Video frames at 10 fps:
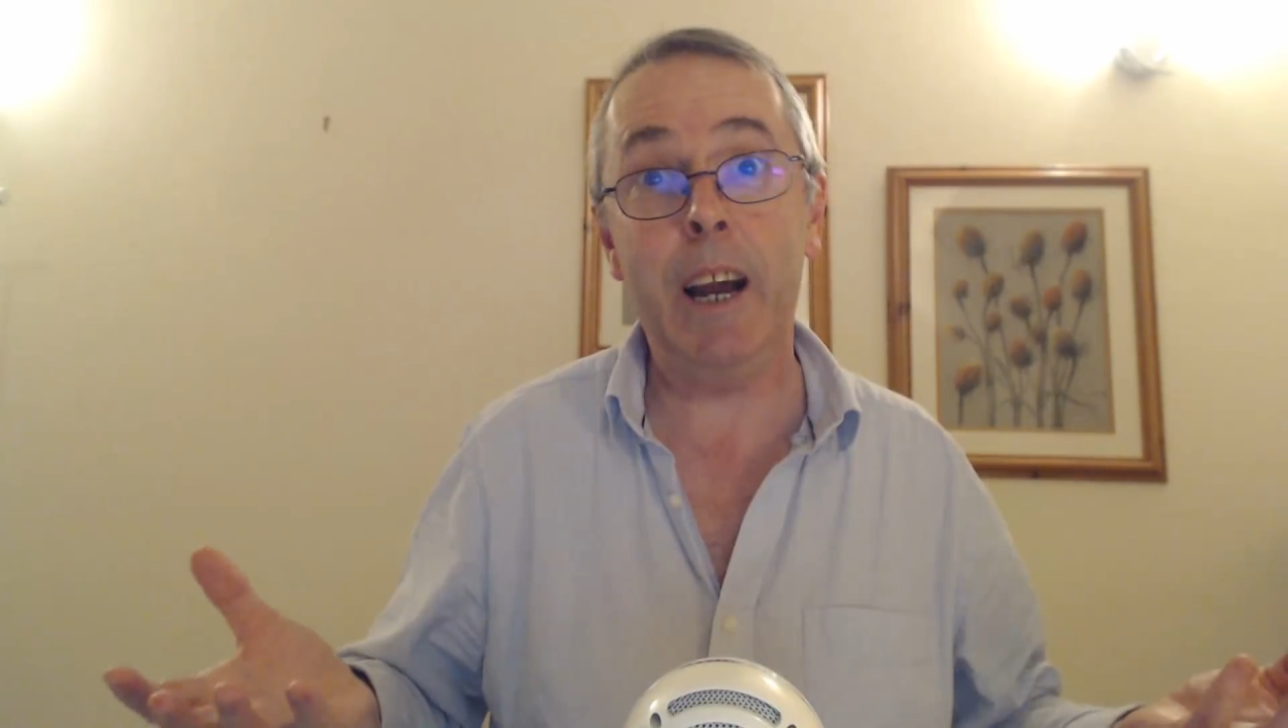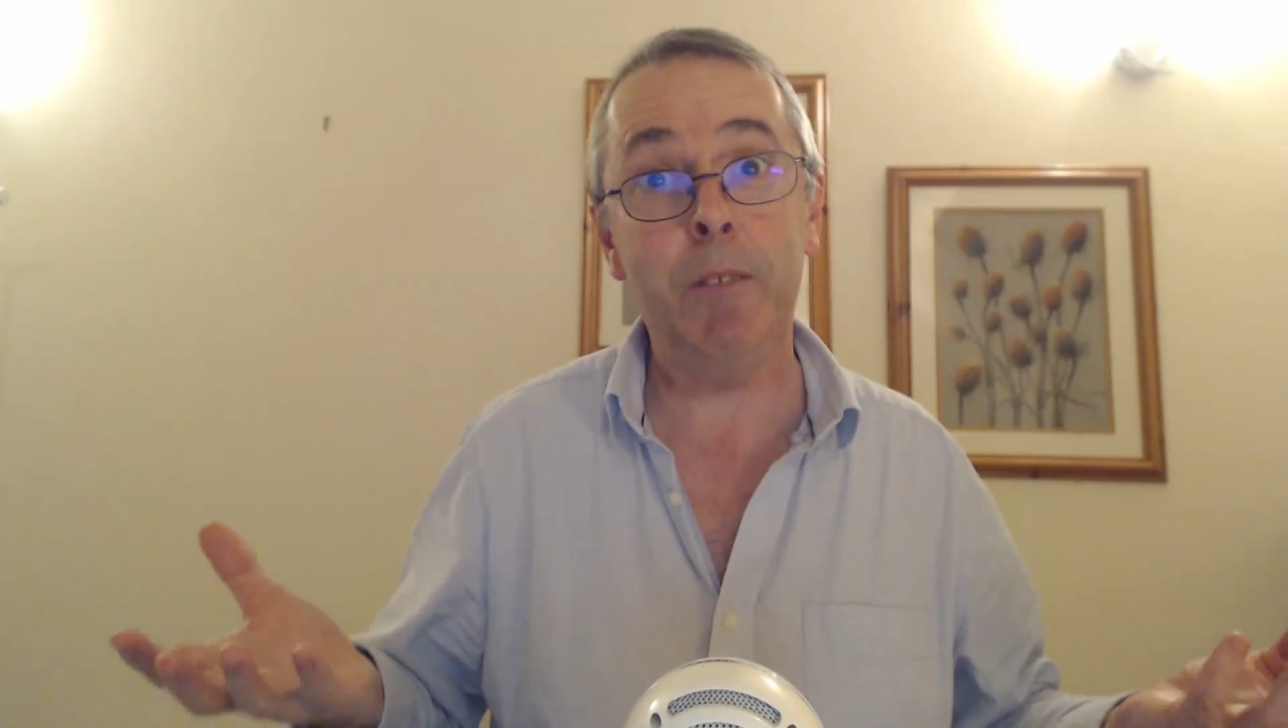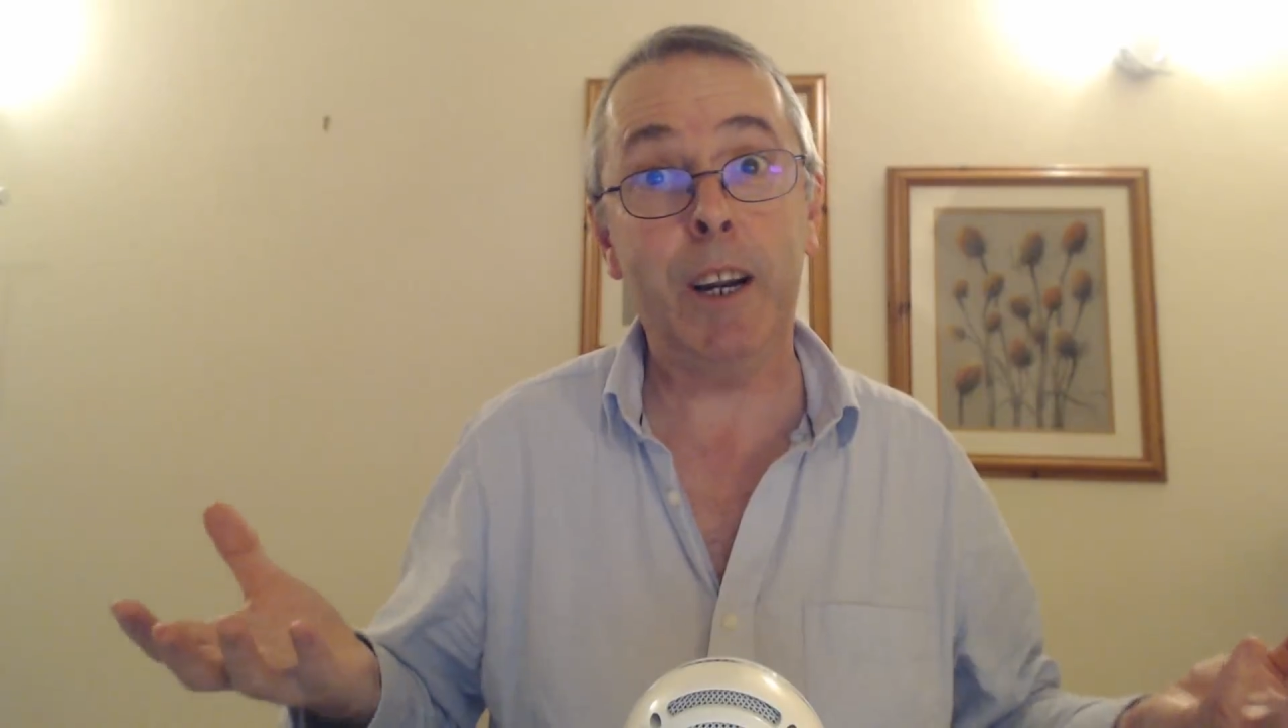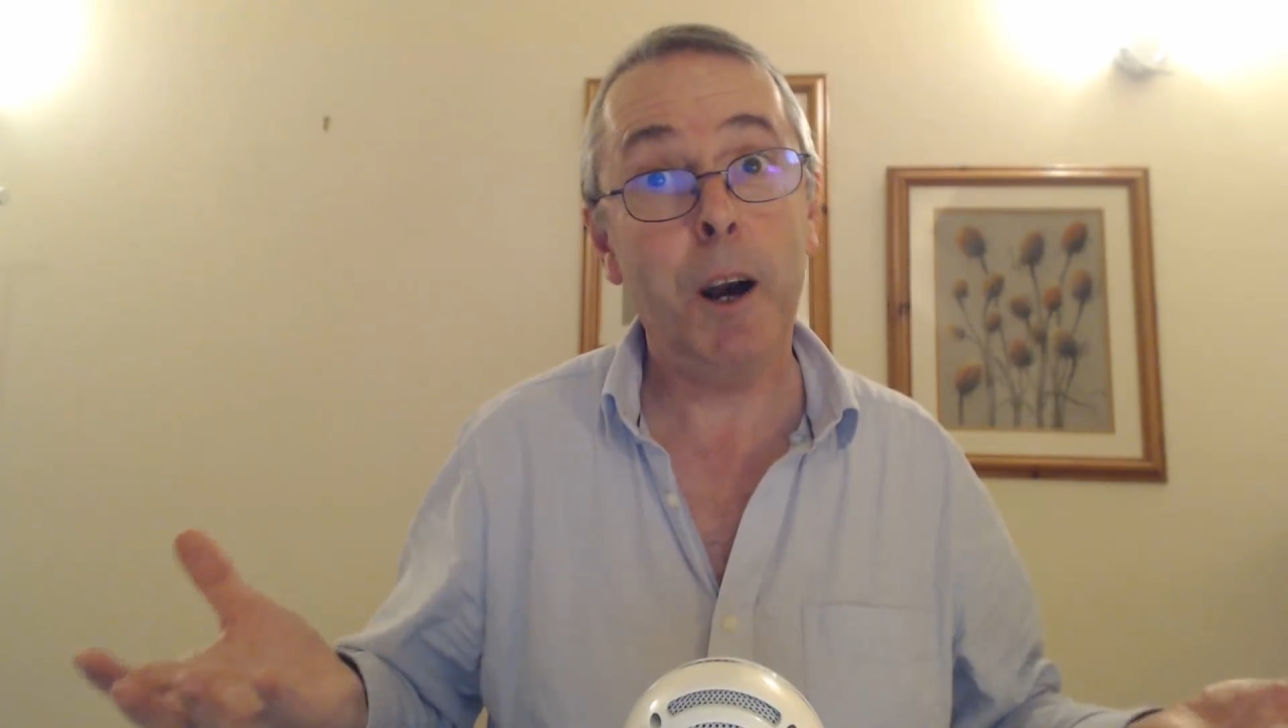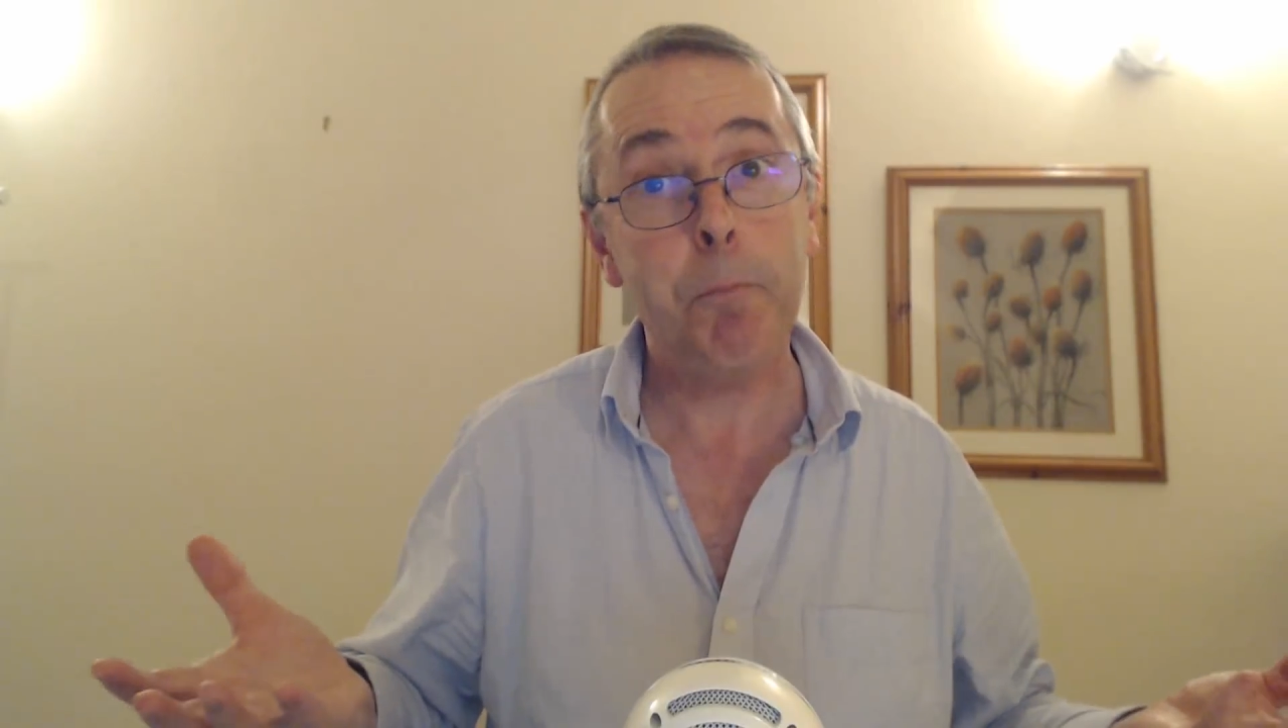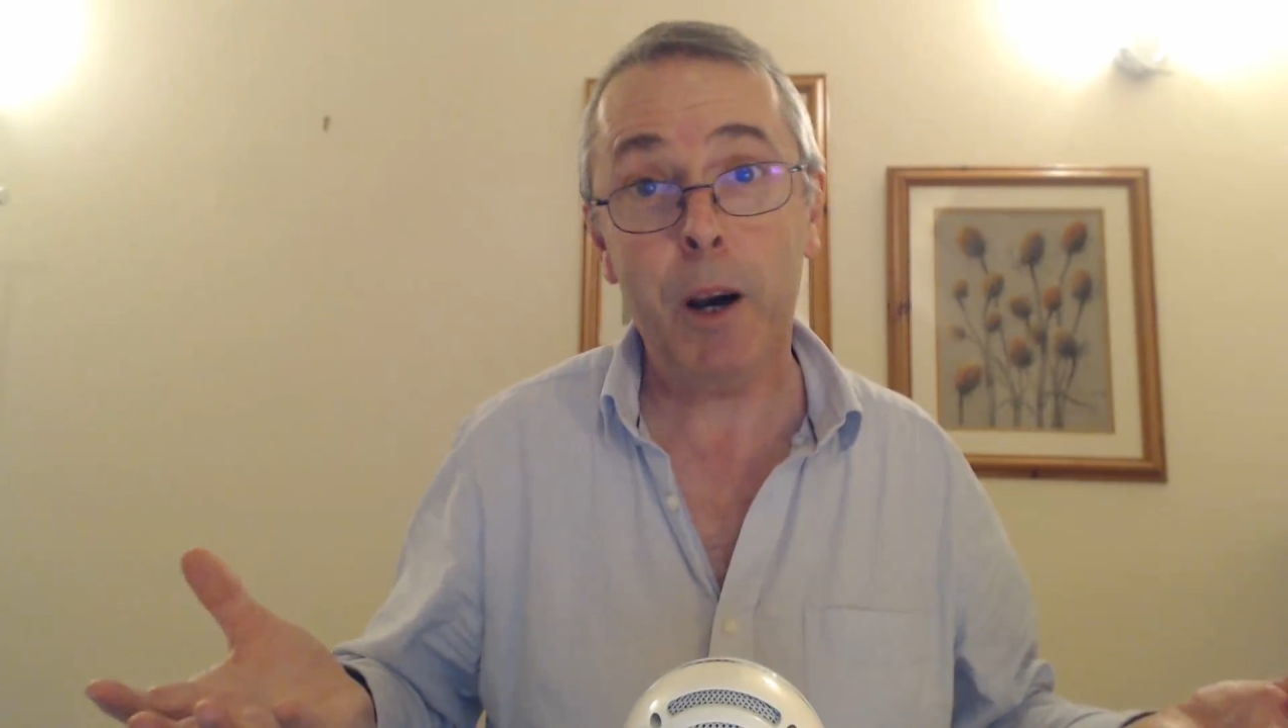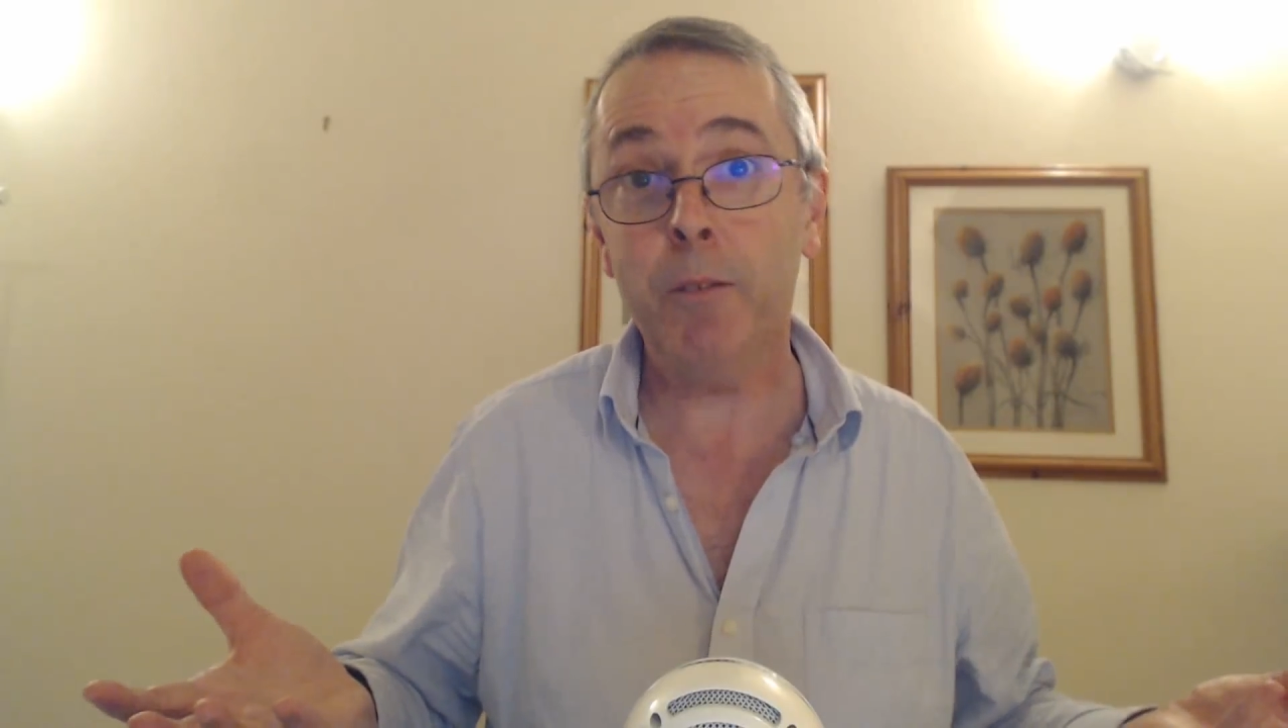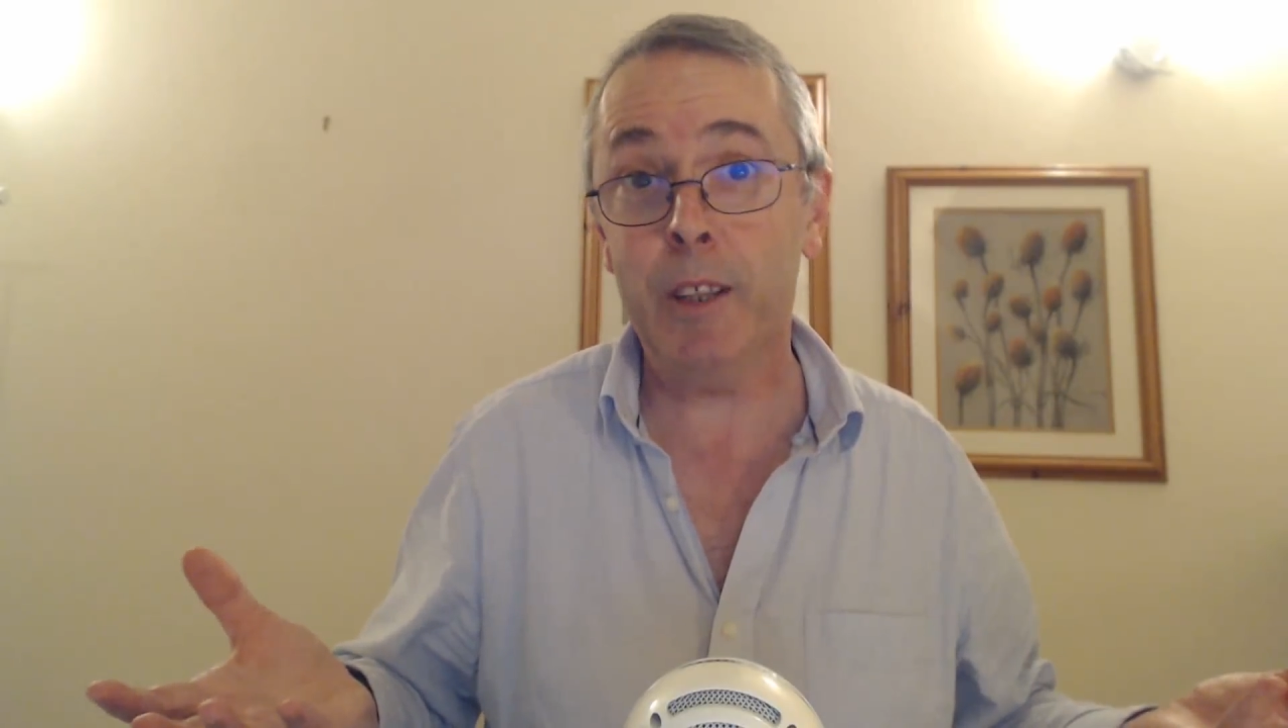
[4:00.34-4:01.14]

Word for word: a cup of